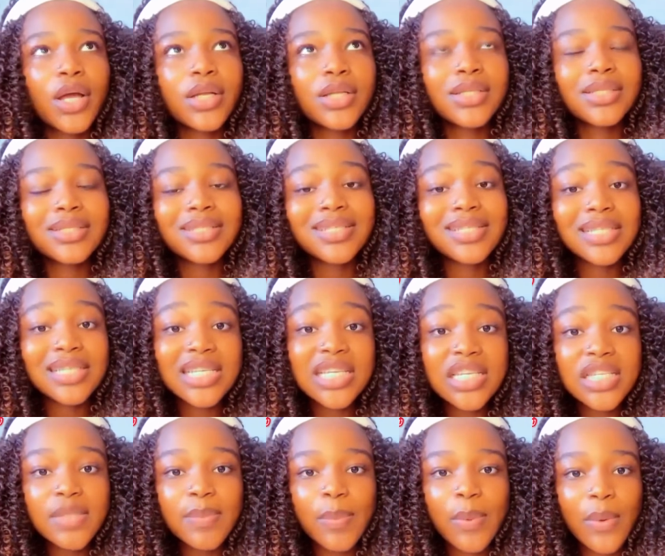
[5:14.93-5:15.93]
The
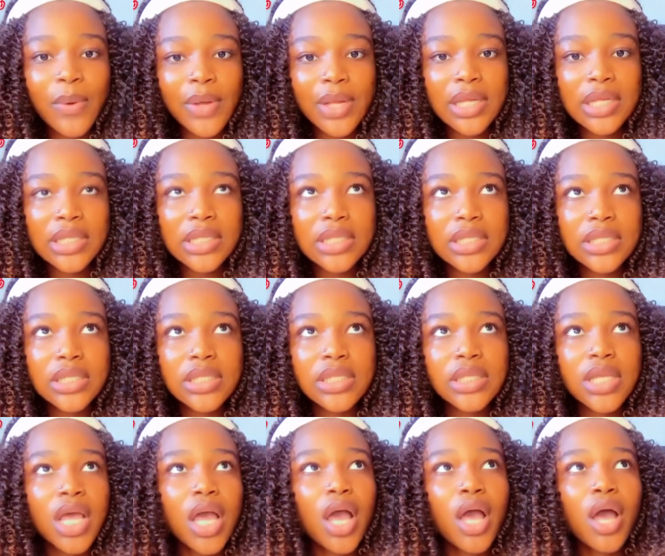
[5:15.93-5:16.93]
sixth point,
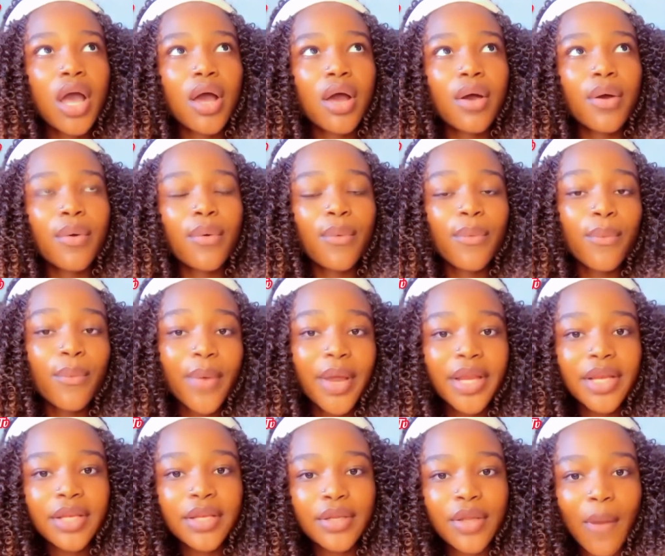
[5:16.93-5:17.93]

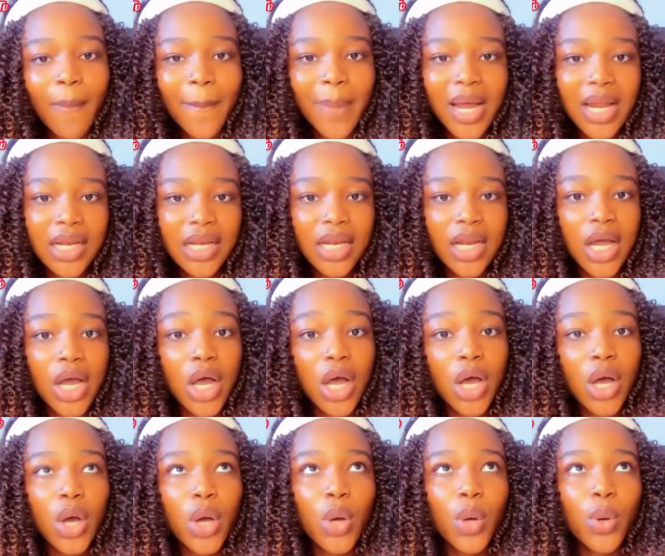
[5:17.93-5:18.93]
when your partner
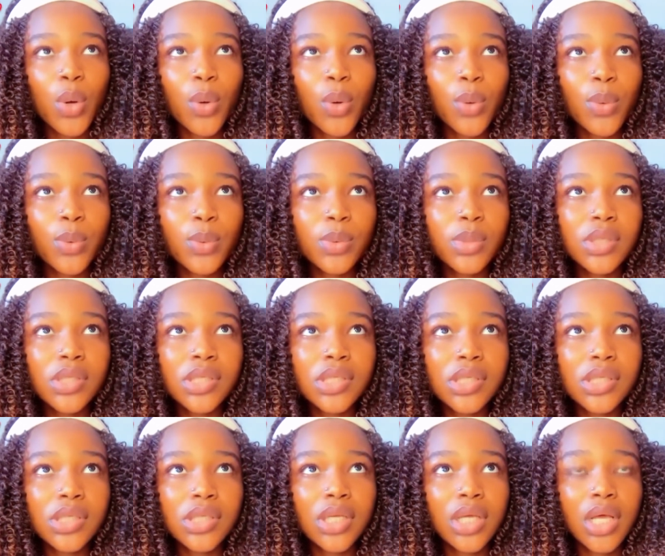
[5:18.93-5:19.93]

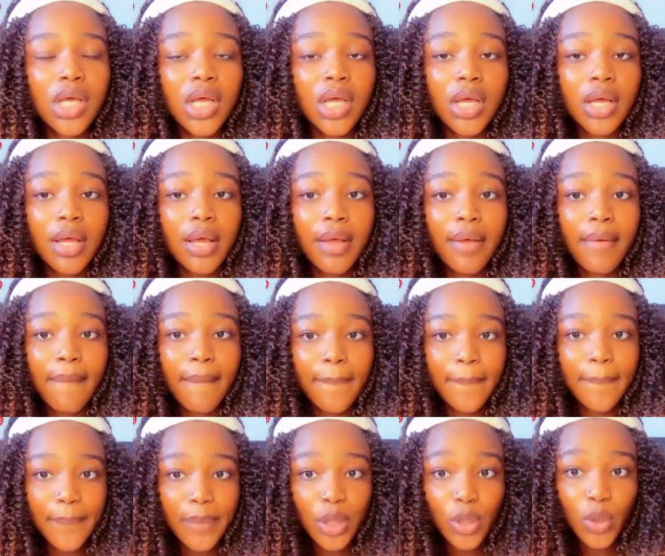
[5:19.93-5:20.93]
holds
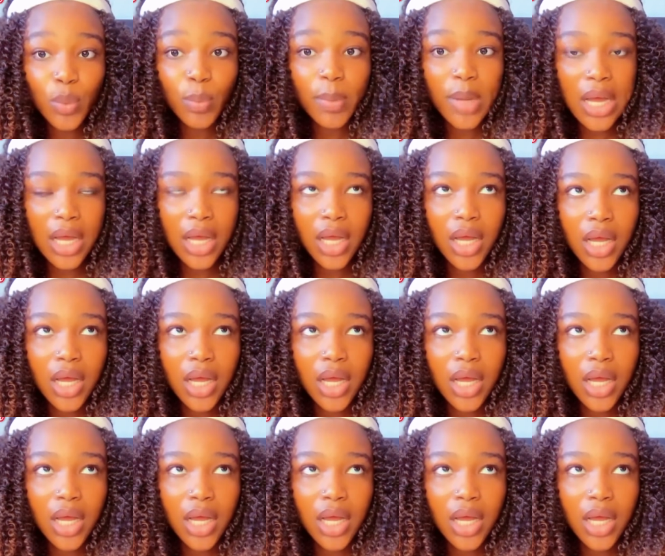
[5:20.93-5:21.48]
you back,